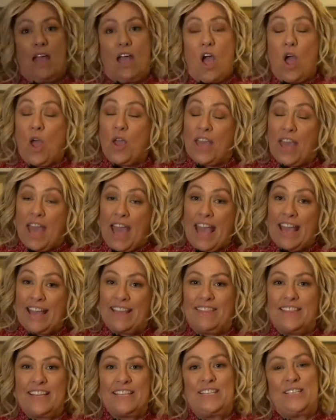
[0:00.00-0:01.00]

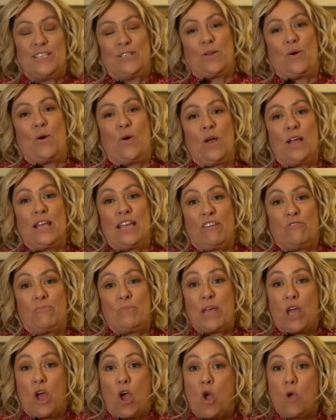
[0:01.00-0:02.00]
Okay, this song, Give
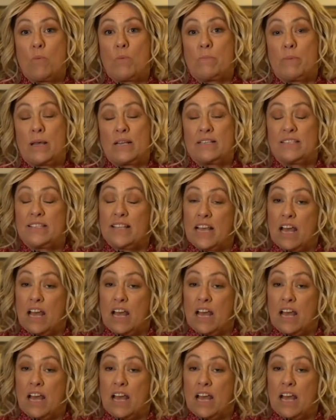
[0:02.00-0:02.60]
Me a Home Amongst